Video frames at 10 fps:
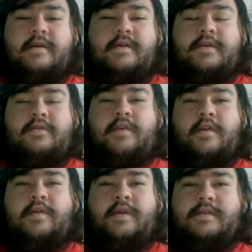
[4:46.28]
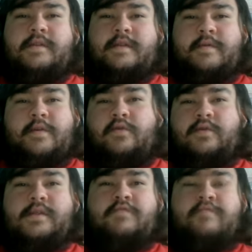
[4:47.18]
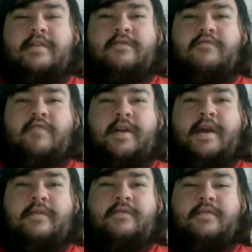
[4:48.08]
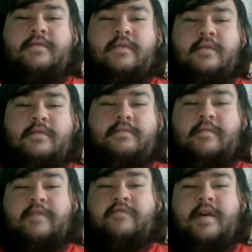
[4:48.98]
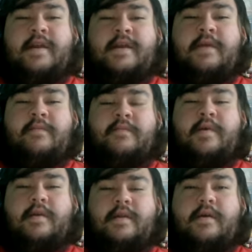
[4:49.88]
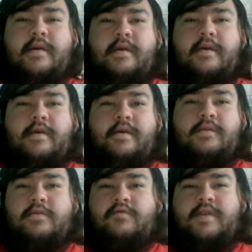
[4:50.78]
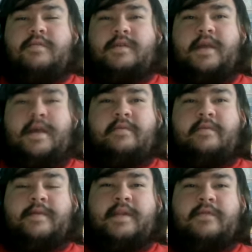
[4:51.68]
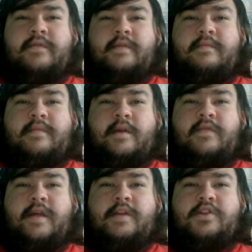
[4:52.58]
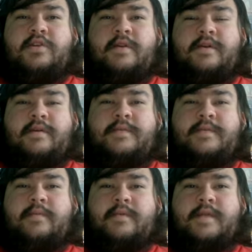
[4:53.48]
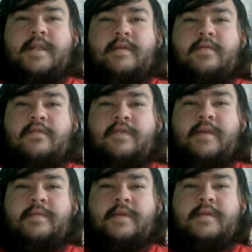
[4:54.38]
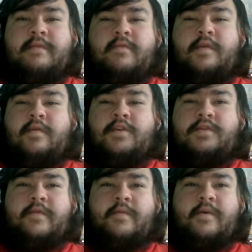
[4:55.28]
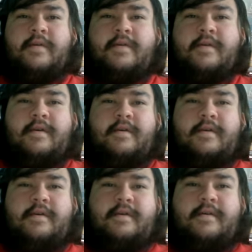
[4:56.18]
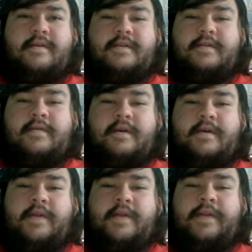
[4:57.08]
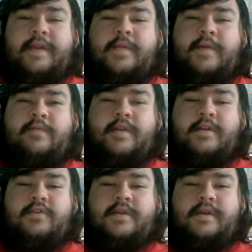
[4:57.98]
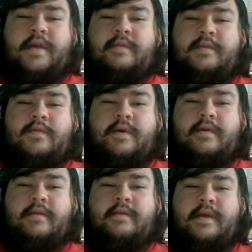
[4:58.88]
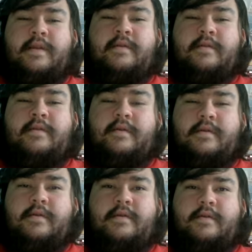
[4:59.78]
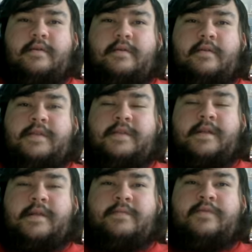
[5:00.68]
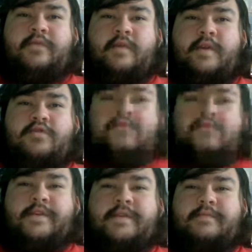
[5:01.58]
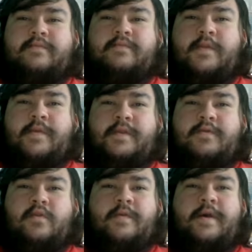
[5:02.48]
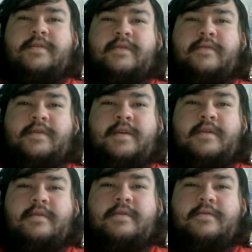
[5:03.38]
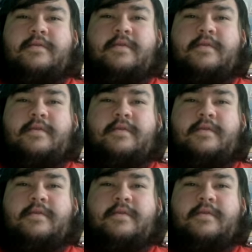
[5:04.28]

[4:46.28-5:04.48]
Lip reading: So not only is it going to be cool to see a rare Friday afternoon or a rare Friday game, but also Christmas Day is going to have a lot of attention on it because people sitting around with their families, whatever, want to watch some football. So I think that'll be a pretty interesting game as well. And then obviously, as I said before, like Brees, one of the best quarterbacks you've ever seen. So